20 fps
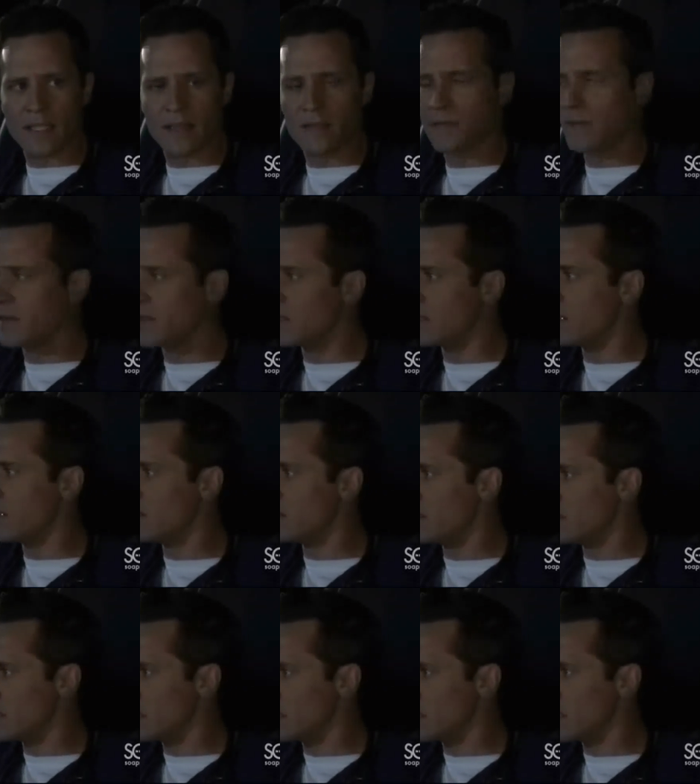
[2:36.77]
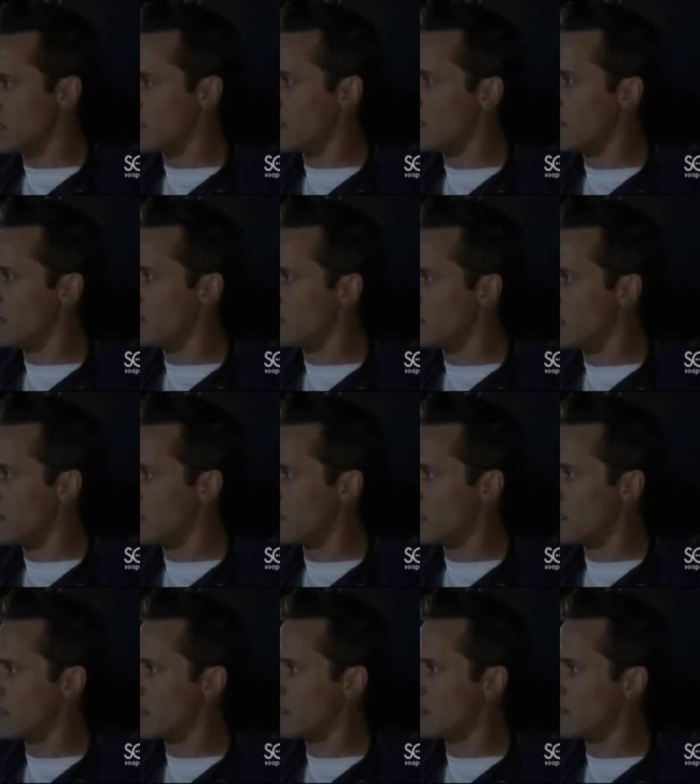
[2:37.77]
The best thing for us to do is just to
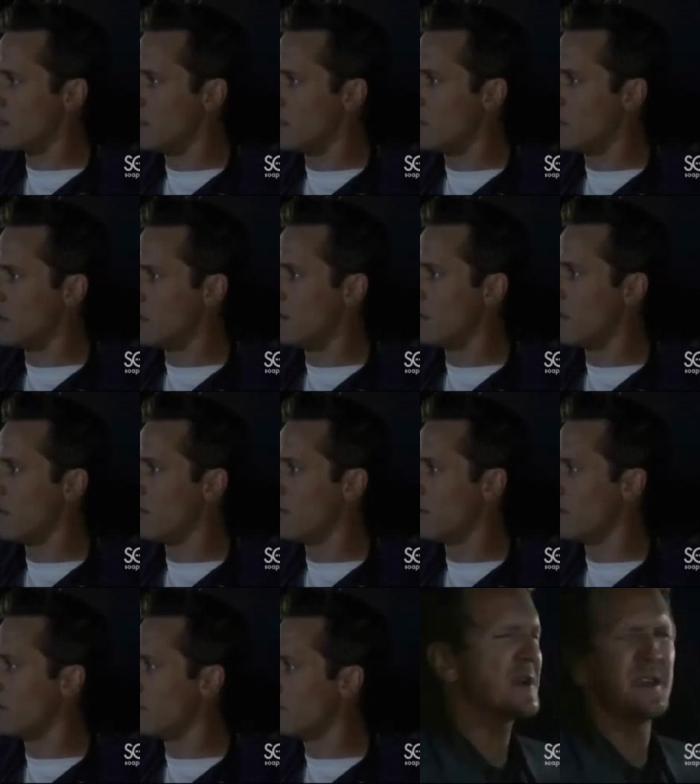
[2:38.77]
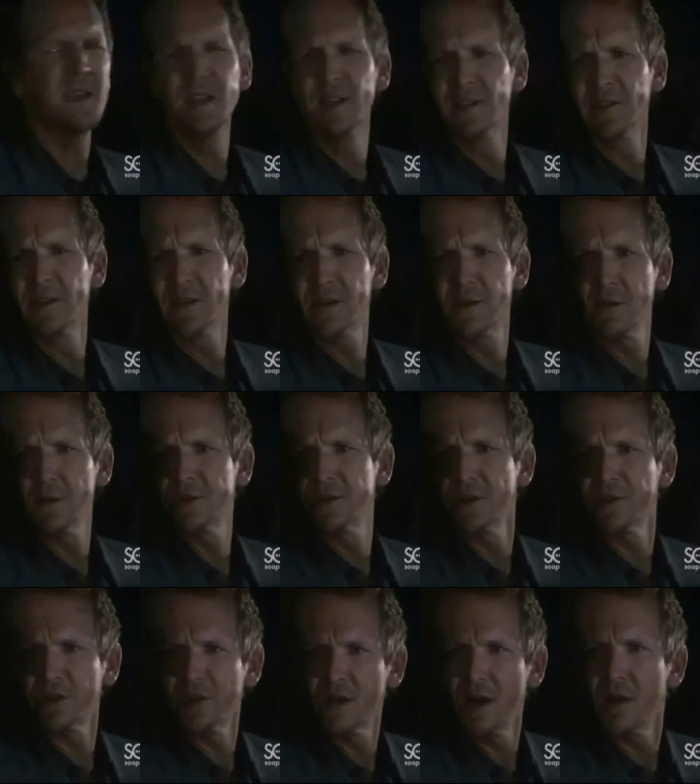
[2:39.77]
calm down and let this all blow over. Oh, please.
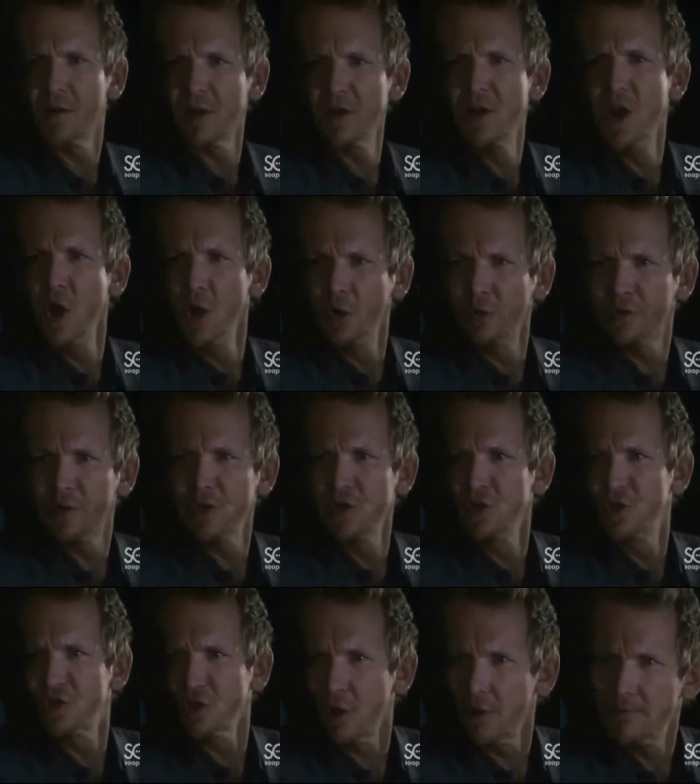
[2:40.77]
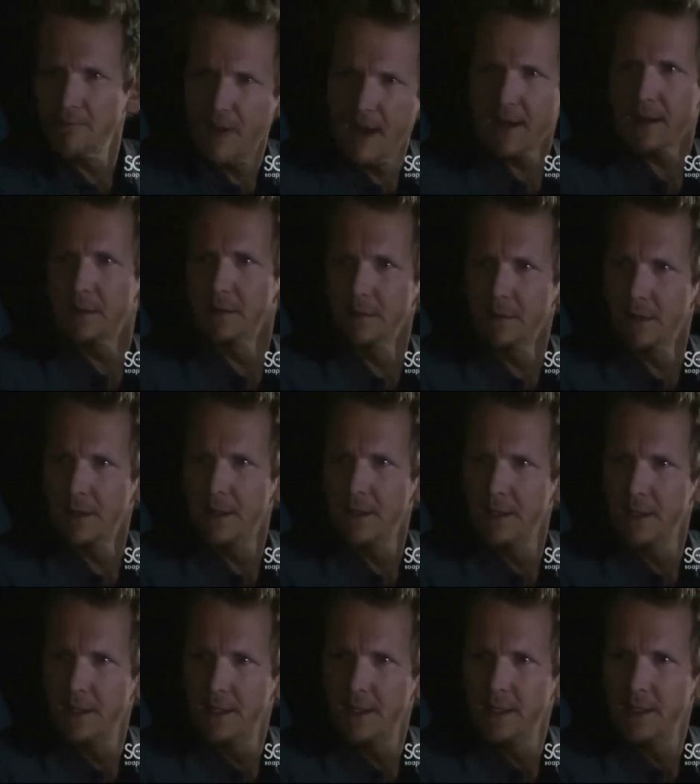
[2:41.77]
Claudia Zacchara knows that you shot
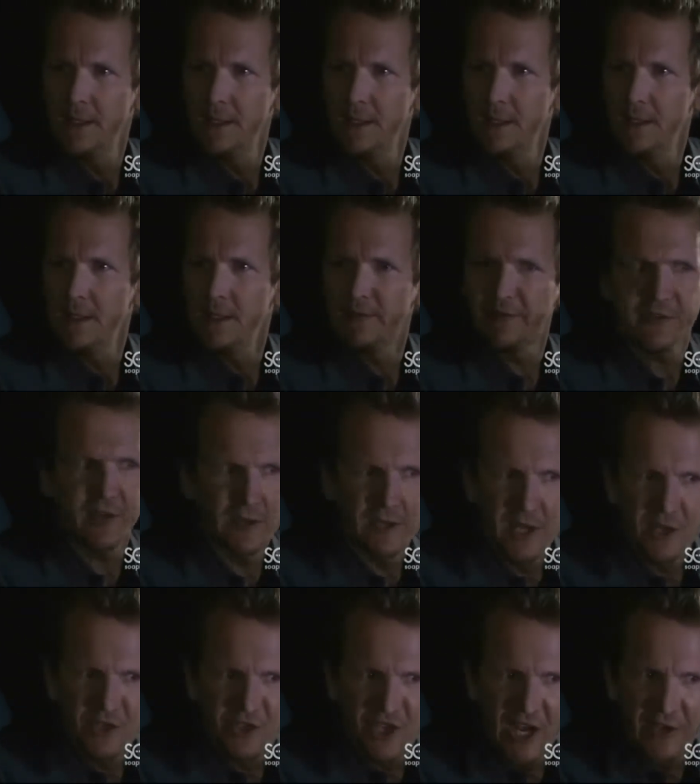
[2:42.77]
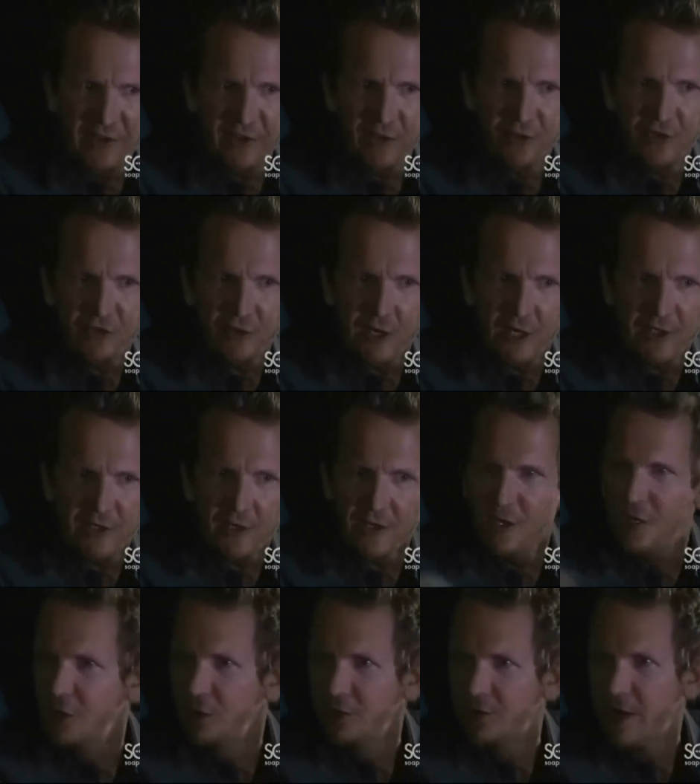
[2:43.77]
Michael. If Sonny and Jason
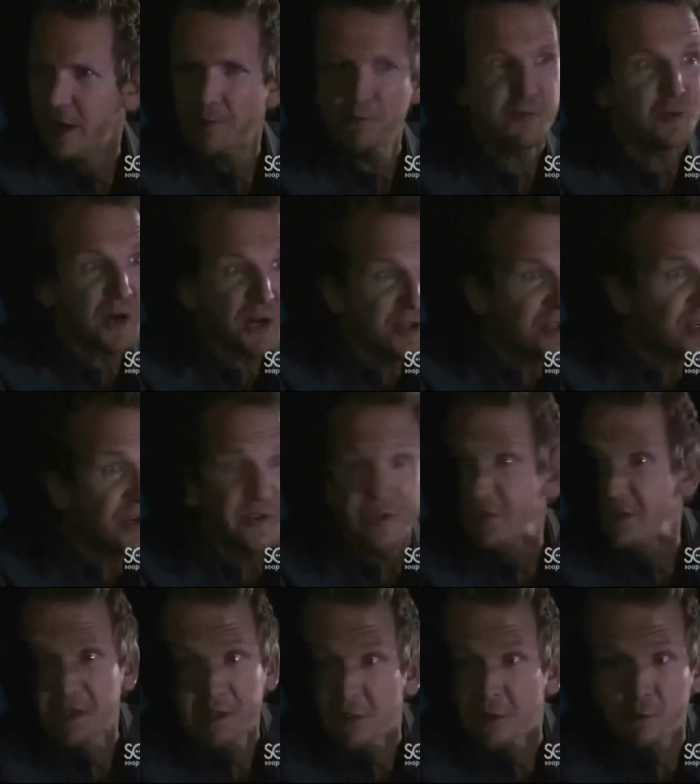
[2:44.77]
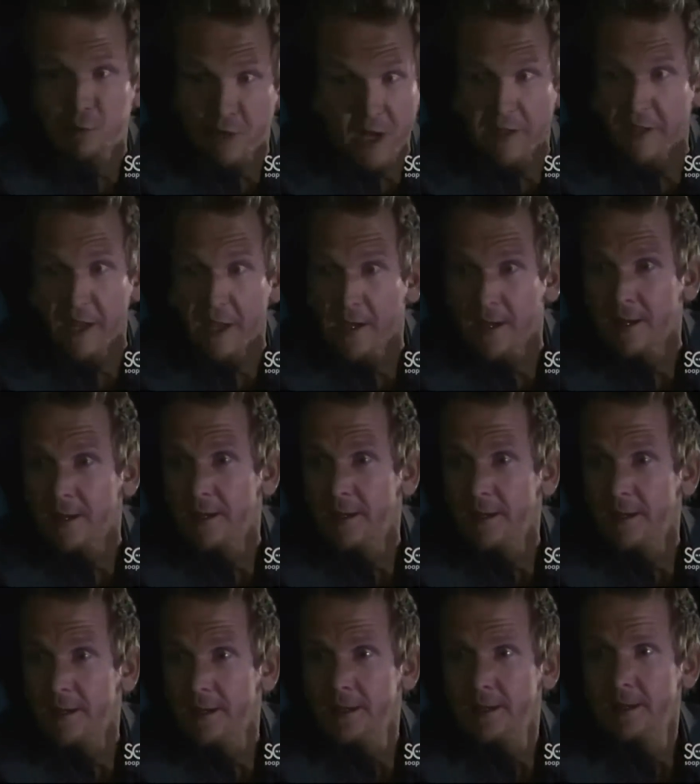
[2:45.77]
try to accuse their precious little brother,
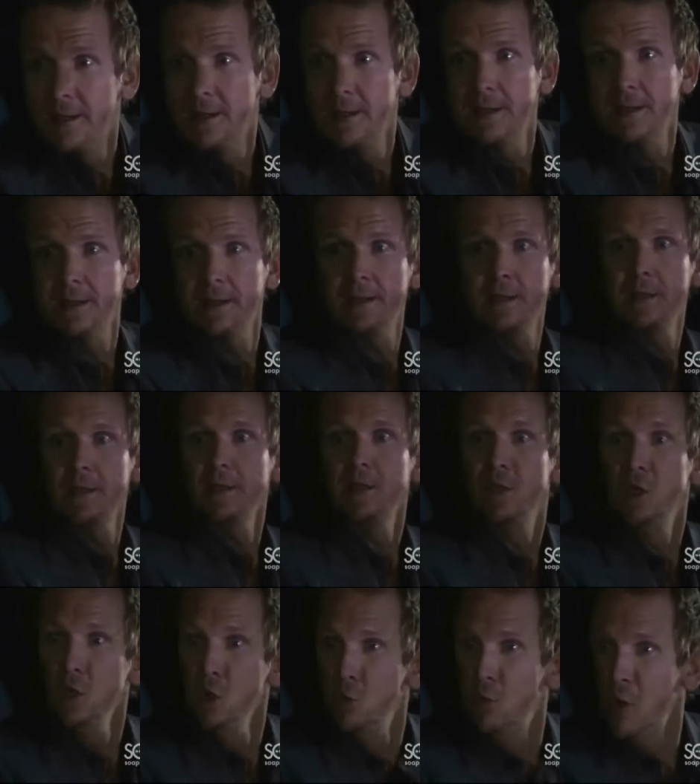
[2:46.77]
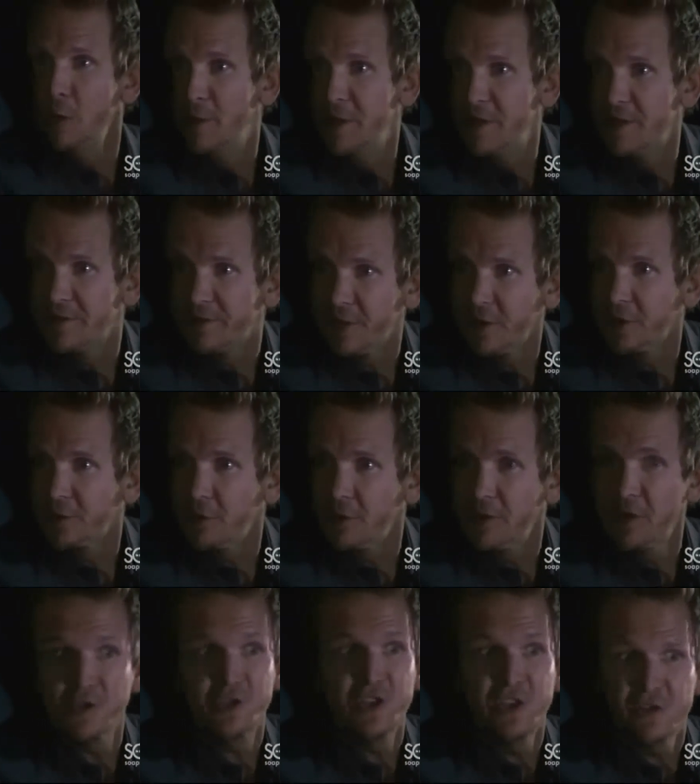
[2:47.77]
you will be the
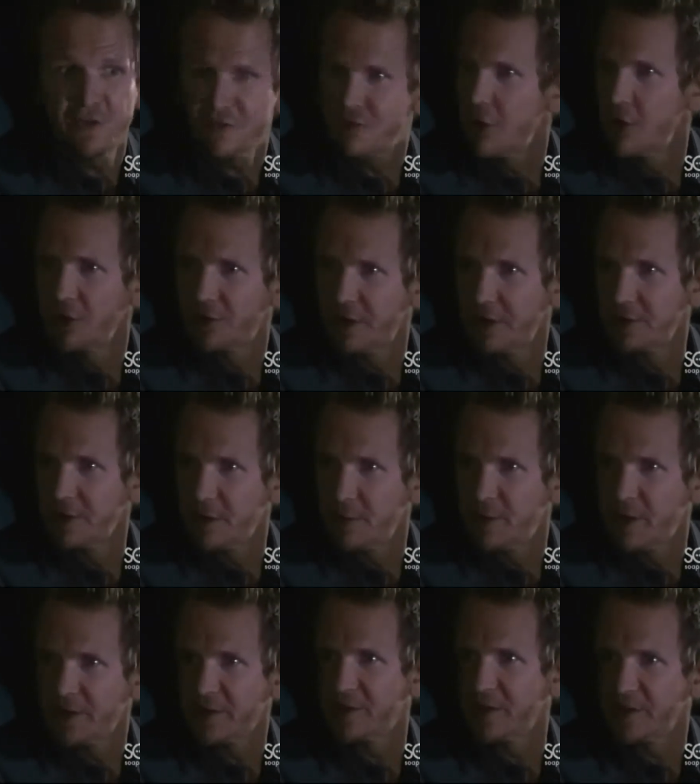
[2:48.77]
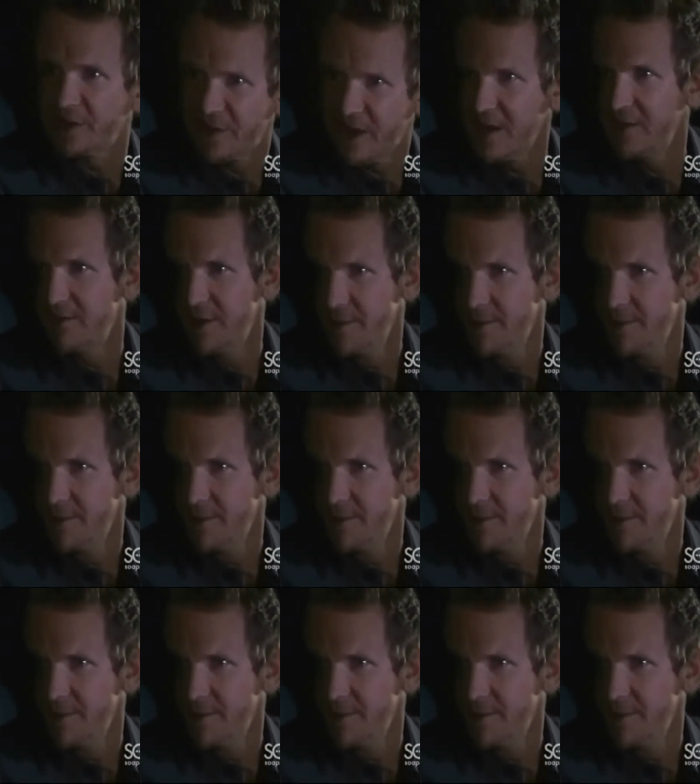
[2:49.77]
first one that she throws under the bus to